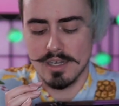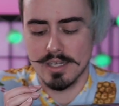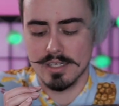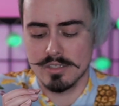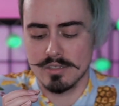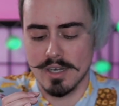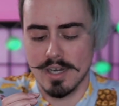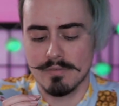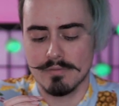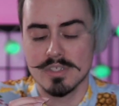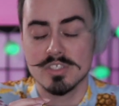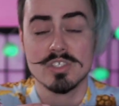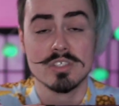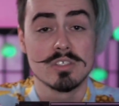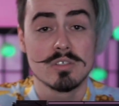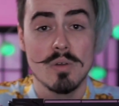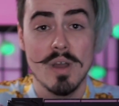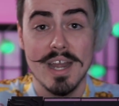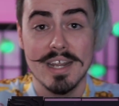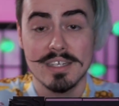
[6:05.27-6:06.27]
hard drive,
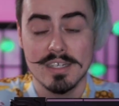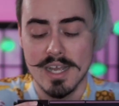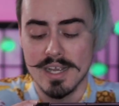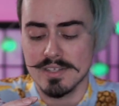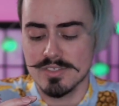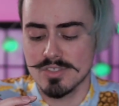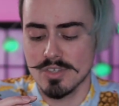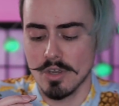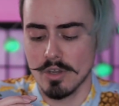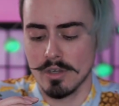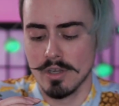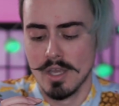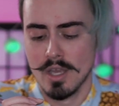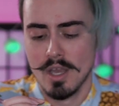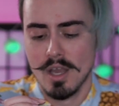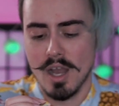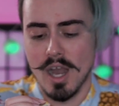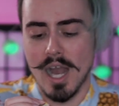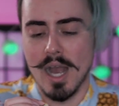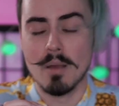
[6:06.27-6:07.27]
which is quite nice.
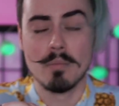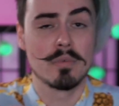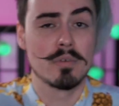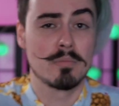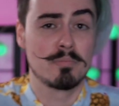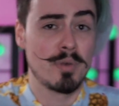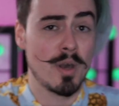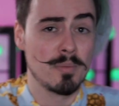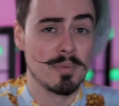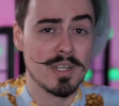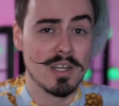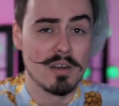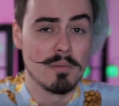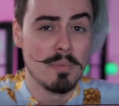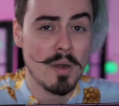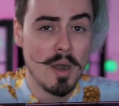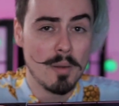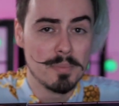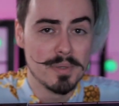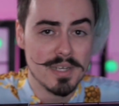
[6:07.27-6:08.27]
So I'm probably
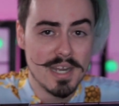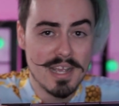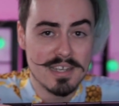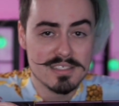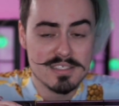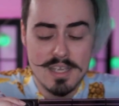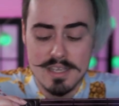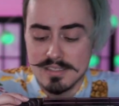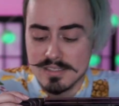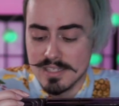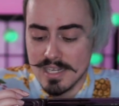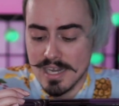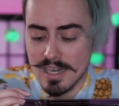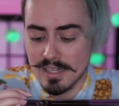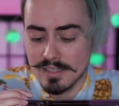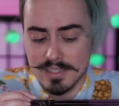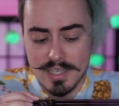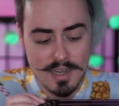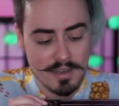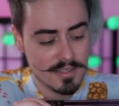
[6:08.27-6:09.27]
going to pop an
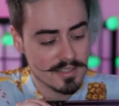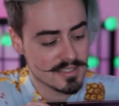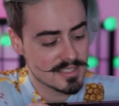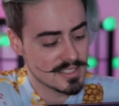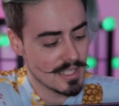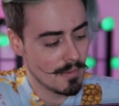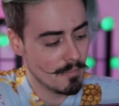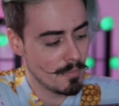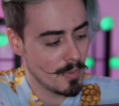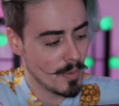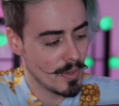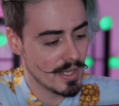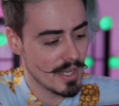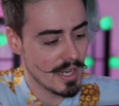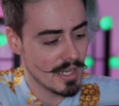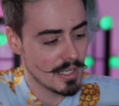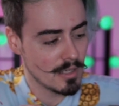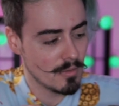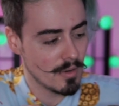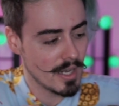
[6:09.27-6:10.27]
SSD in there at some
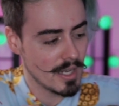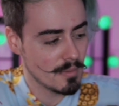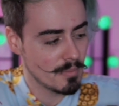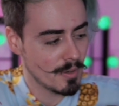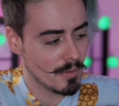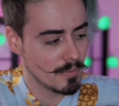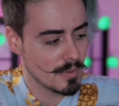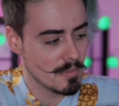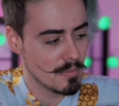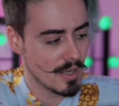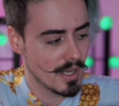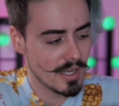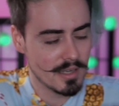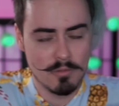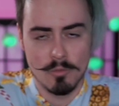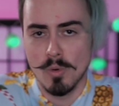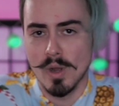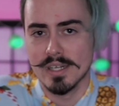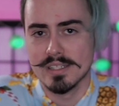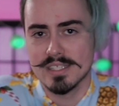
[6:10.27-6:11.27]
point anyway, probably
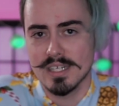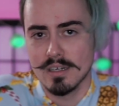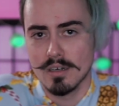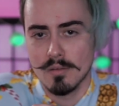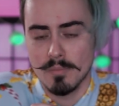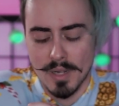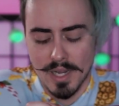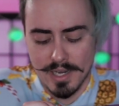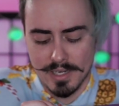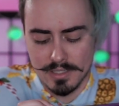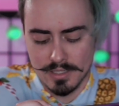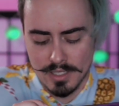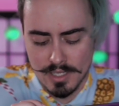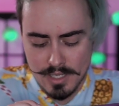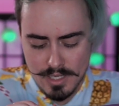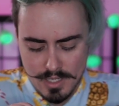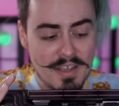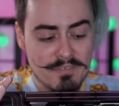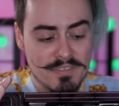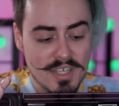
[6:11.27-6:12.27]
by 1
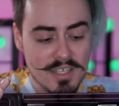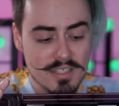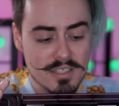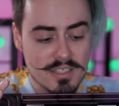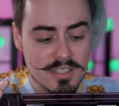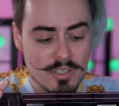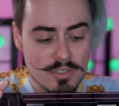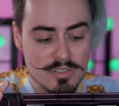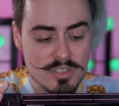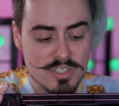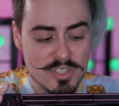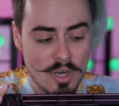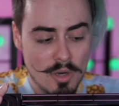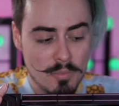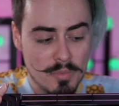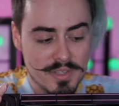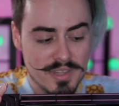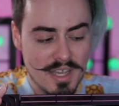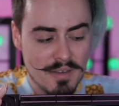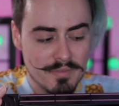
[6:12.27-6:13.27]
terabyte. They've done a good
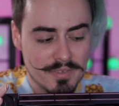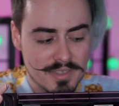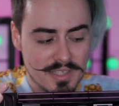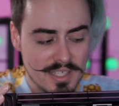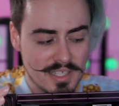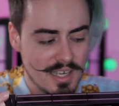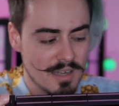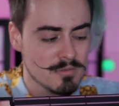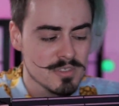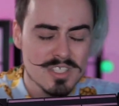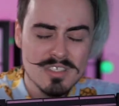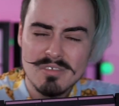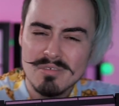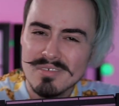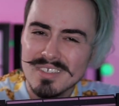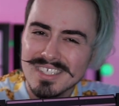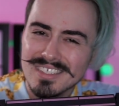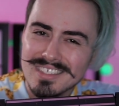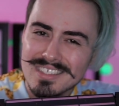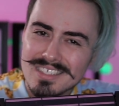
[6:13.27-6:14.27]
job with everything. I'm
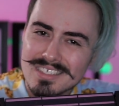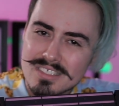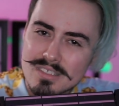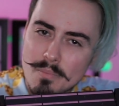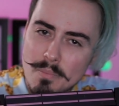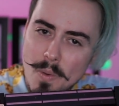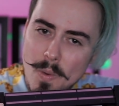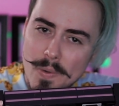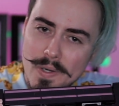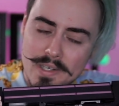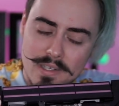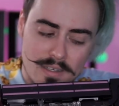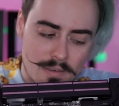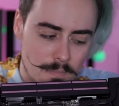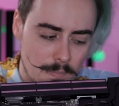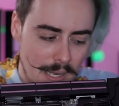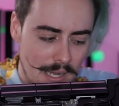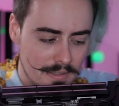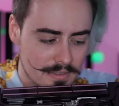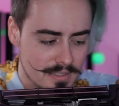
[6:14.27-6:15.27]
just really
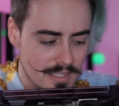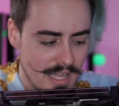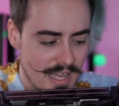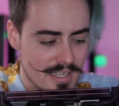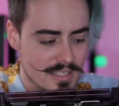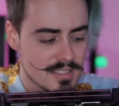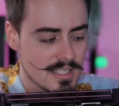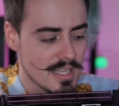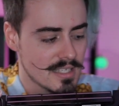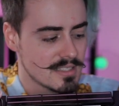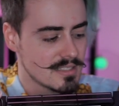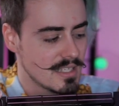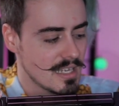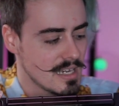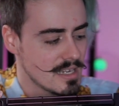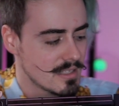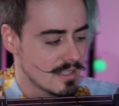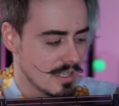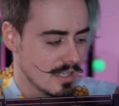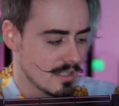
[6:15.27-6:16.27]
disappointed about the
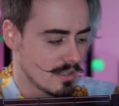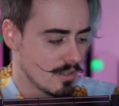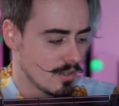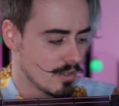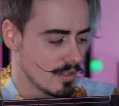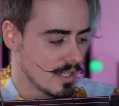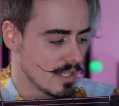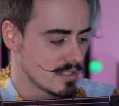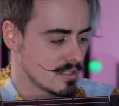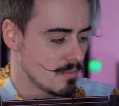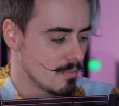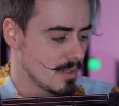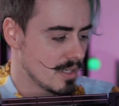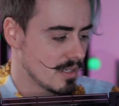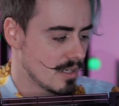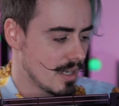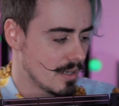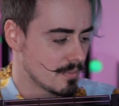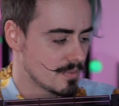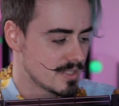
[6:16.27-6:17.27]
SSD there, though. That's a
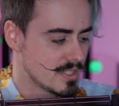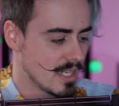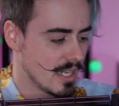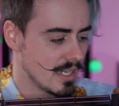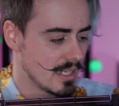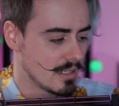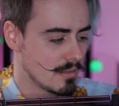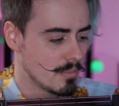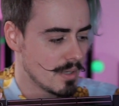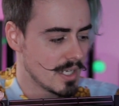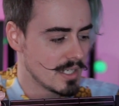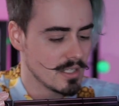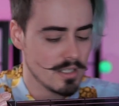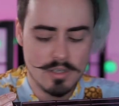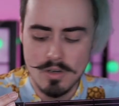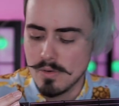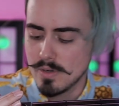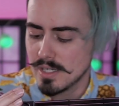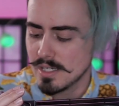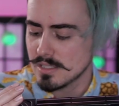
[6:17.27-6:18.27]
bit upsetting,
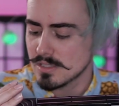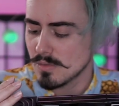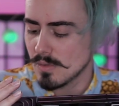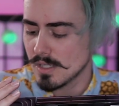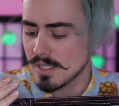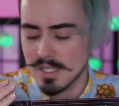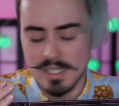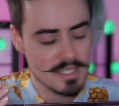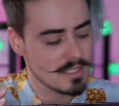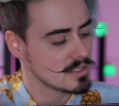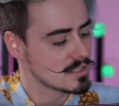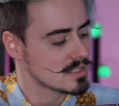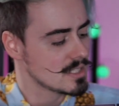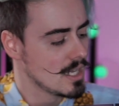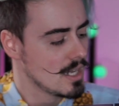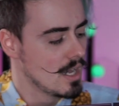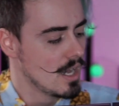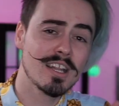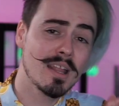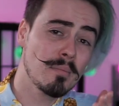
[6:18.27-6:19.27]
but you know, it is what it
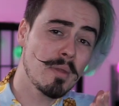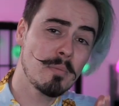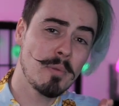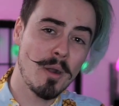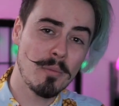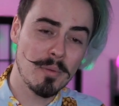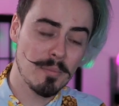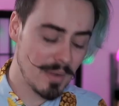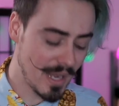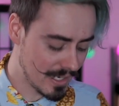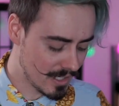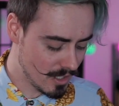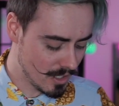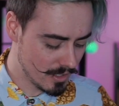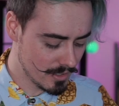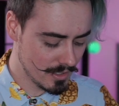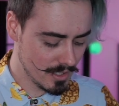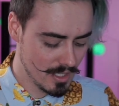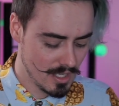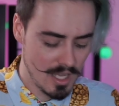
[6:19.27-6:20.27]
is. So let me pop it
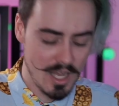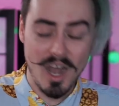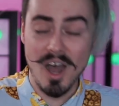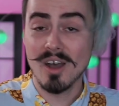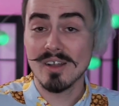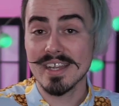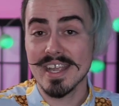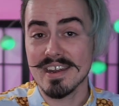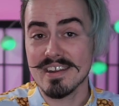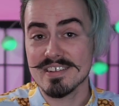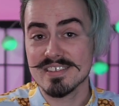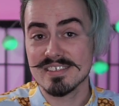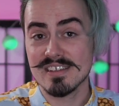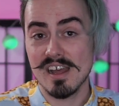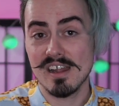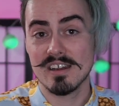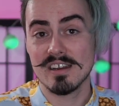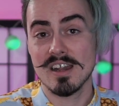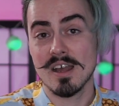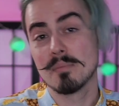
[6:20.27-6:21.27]
back on, I'll get it
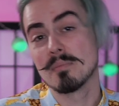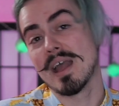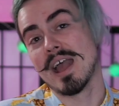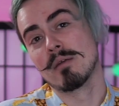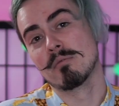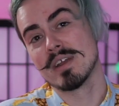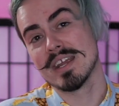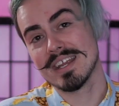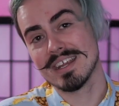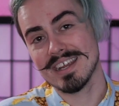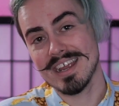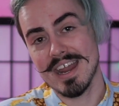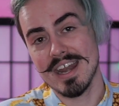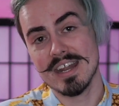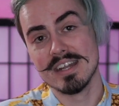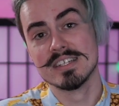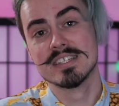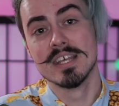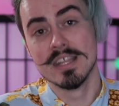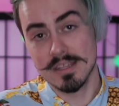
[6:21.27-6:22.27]
started up, and we can
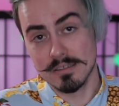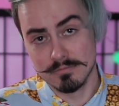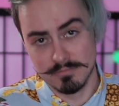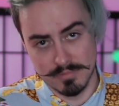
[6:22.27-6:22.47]
get into